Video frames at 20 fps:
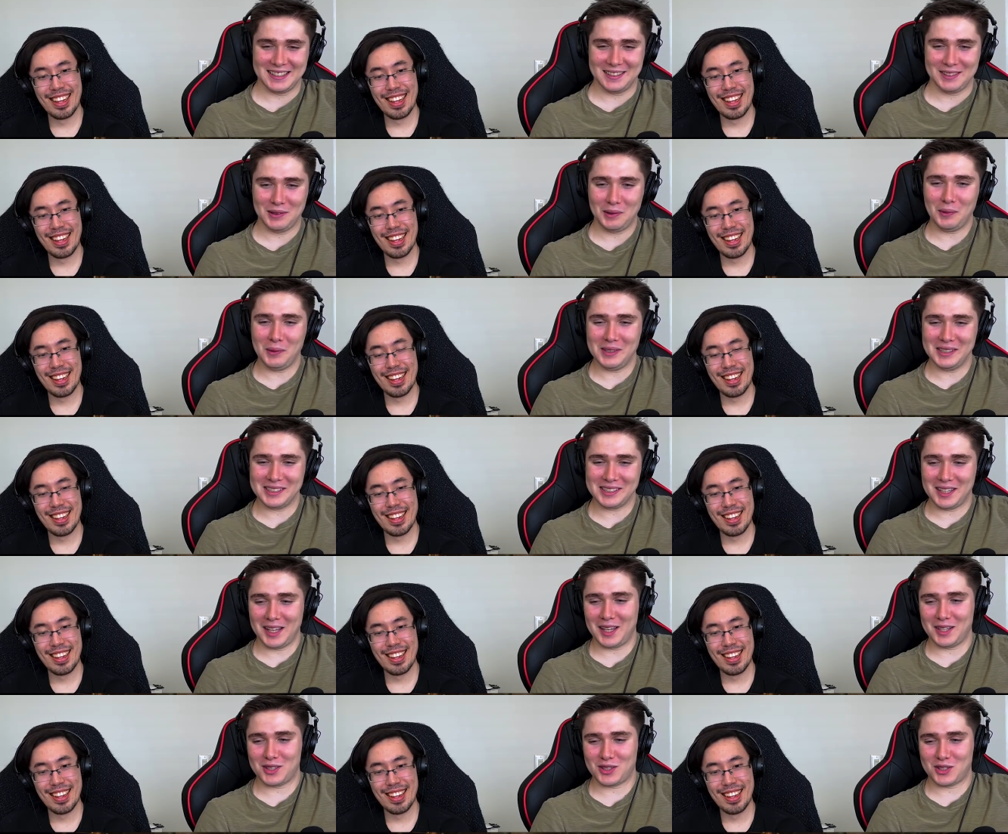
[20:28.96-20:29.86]
Speaker 1: What is
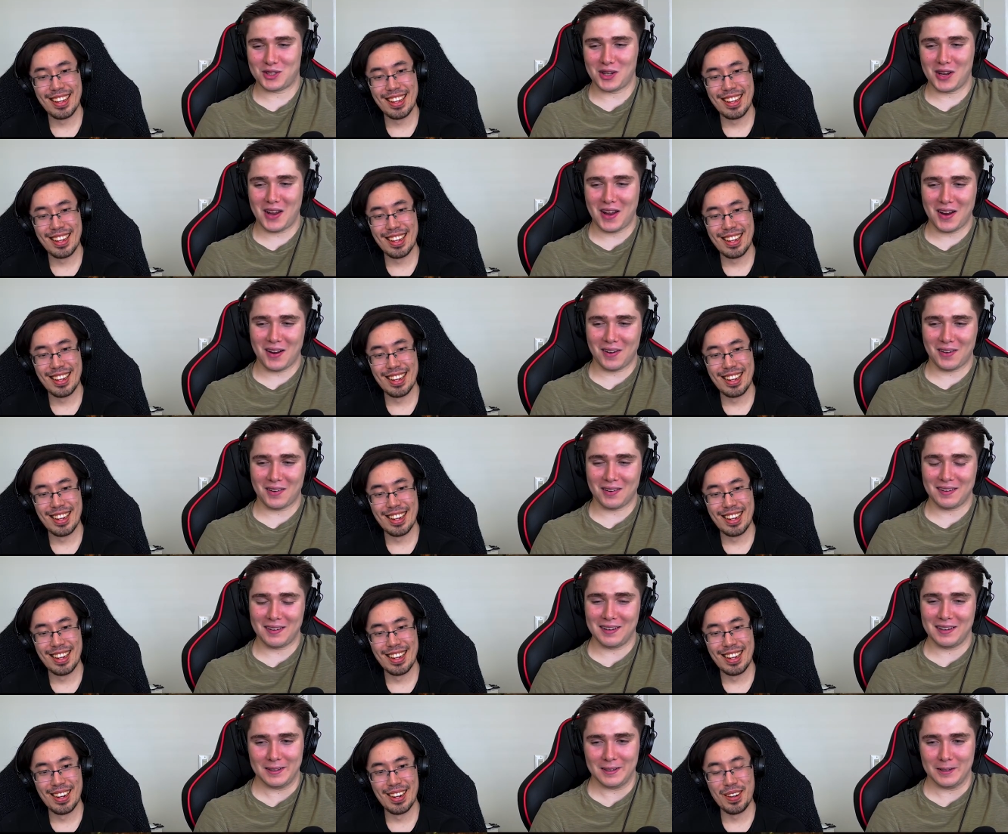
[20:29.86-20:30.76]
that chair?
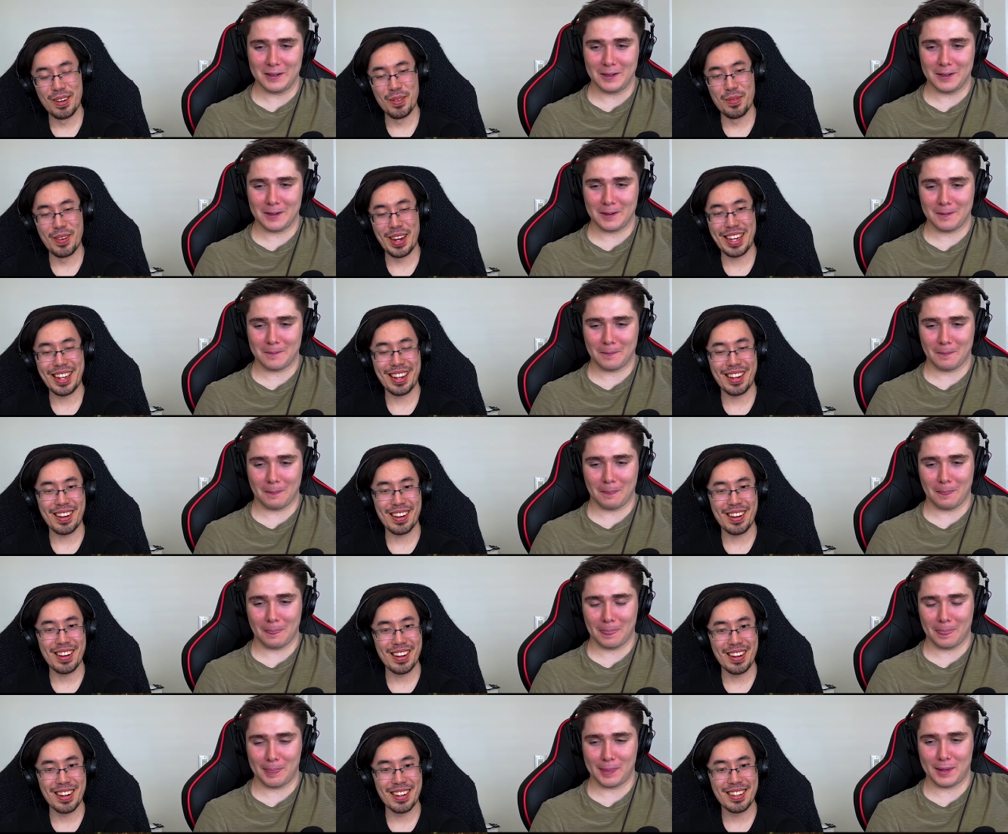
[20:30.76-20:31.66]
Oh
Speaker 2: my
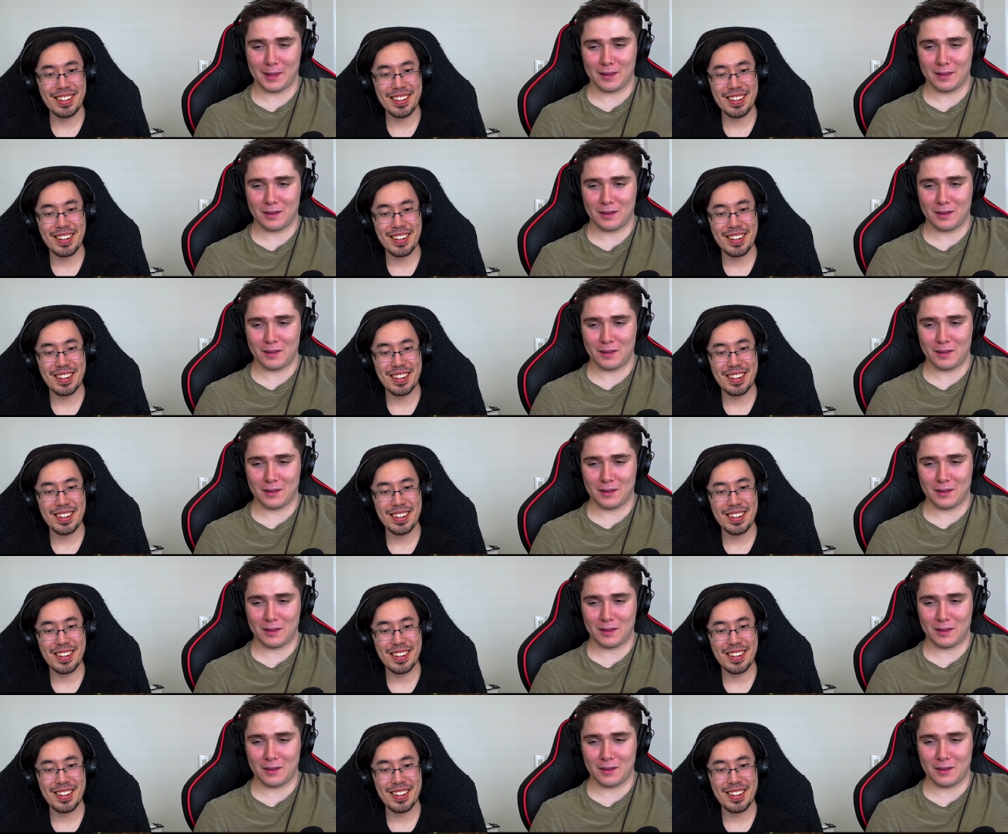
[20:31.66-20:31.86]
gosh.